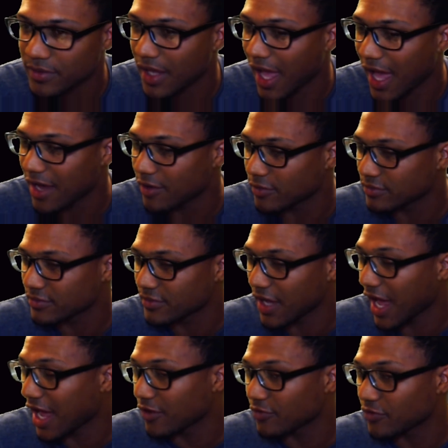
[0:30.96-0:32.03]
I
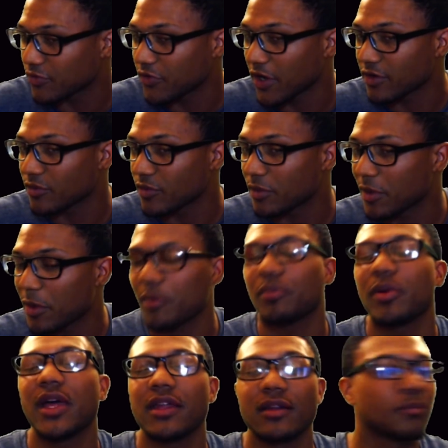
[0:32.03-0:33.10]
don't fucking remember.
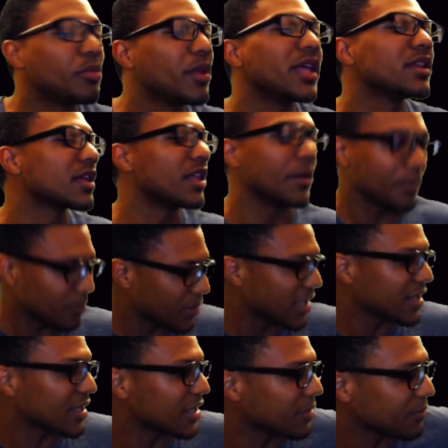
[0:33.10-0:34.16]
Play the
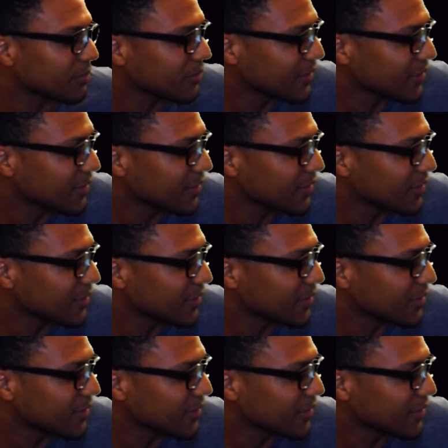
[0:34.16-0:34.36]
clip.